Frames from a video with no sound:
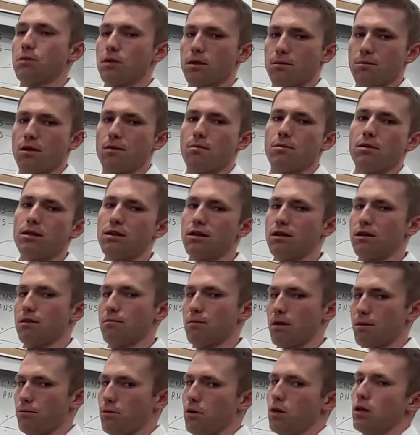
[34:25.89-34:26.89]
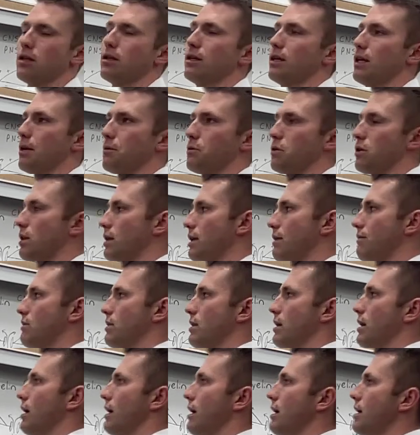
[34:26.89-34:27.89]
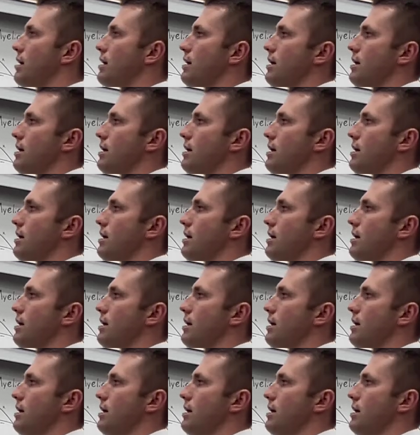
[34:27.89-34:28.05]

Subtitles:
permeability of the membrane. Okay, I'm going to leave it there.